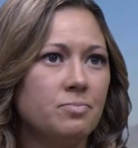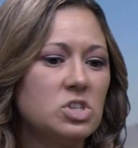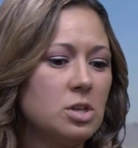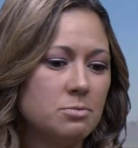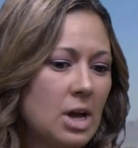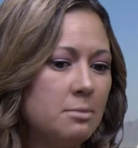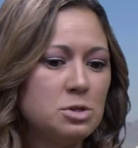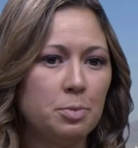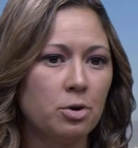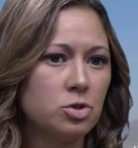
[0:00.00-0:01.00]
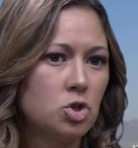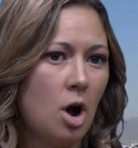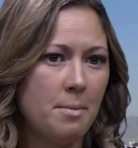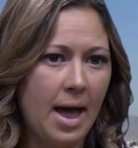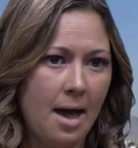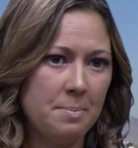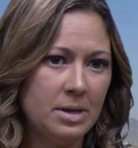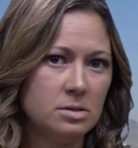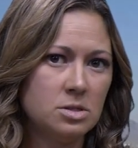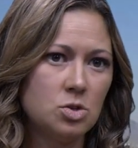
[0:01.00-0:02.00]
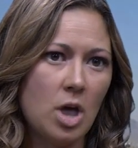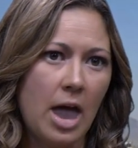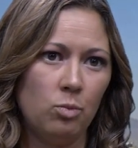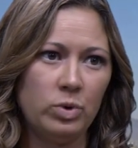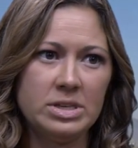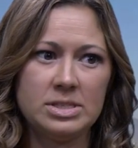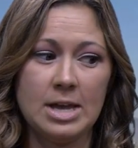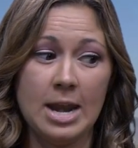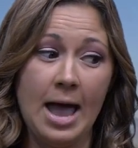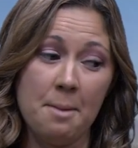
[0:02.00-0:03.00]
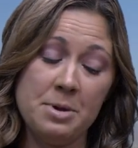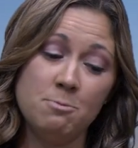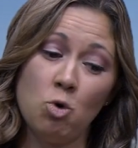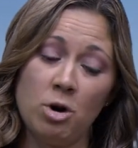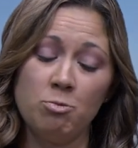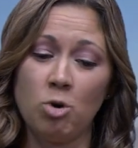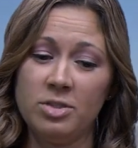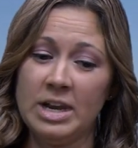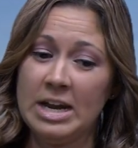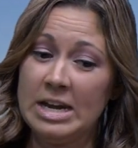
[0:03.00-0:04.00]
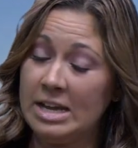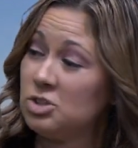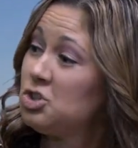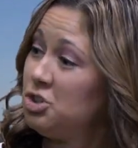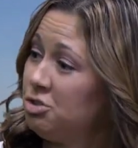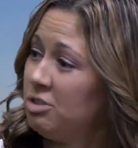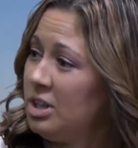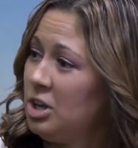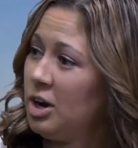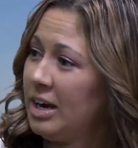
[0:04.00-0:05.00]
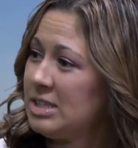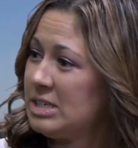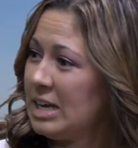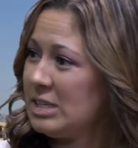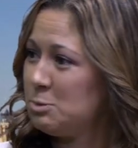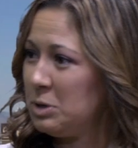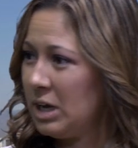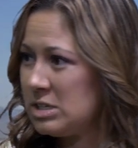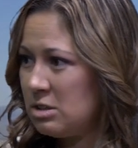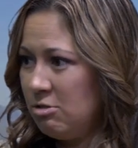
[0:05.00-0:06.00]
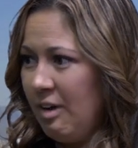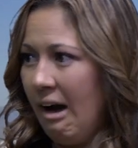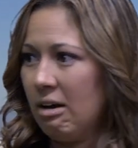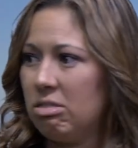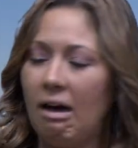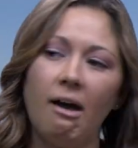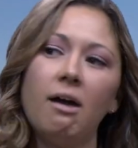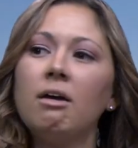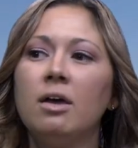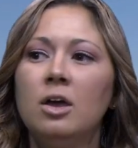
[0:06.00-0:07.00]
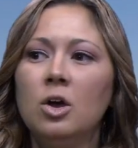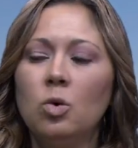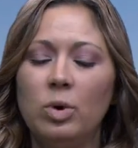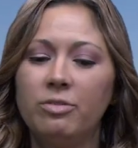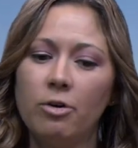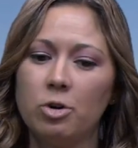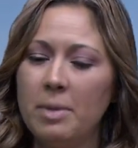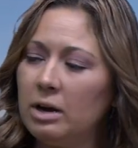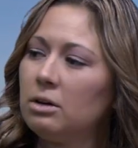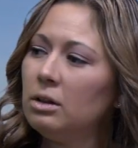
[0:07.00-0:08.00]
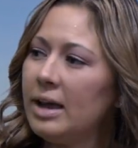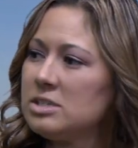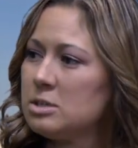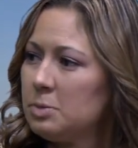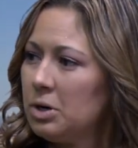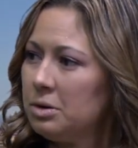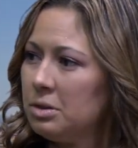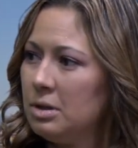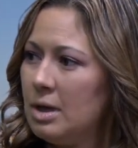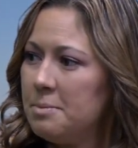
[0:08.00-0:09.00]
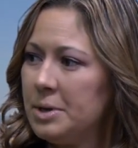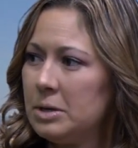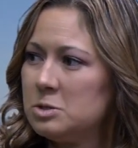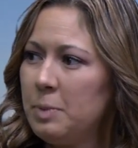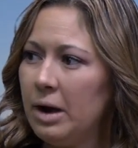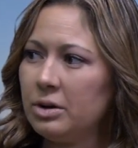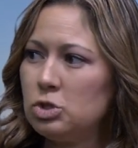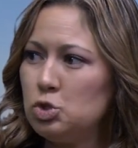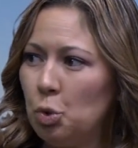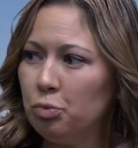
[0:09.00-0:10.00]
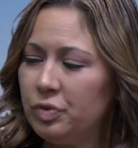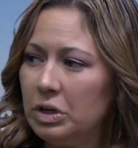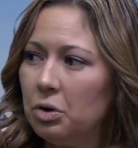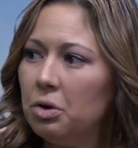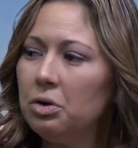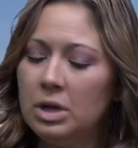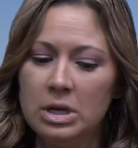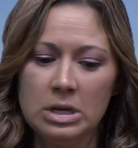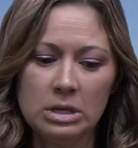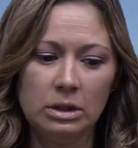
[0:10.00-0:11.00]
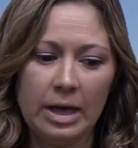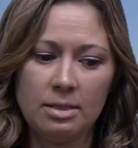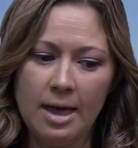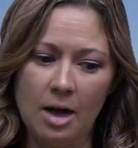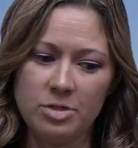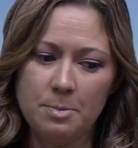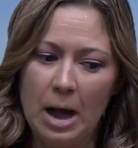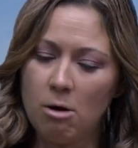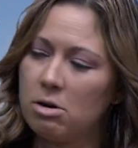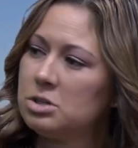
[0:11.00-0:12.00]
Sometimes birth trauma happens, and we see it happen more and more than it needs to in the United States because of the fact that we've over-medicalized birth and because parents don't feel like they have the power